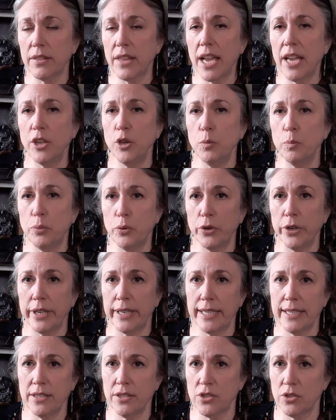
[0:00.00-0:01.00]
that you put it
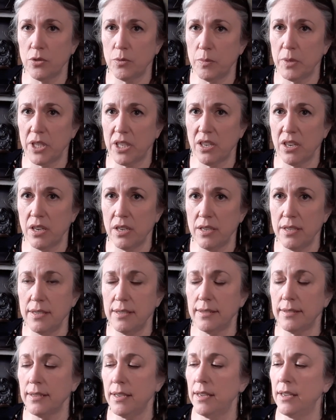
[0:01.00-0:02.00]
into,
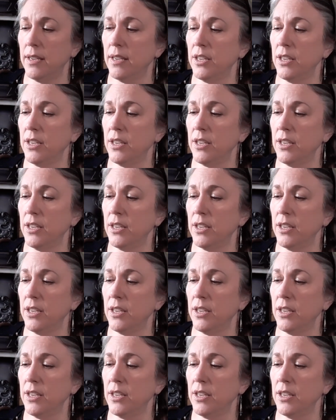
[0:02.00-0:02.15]
because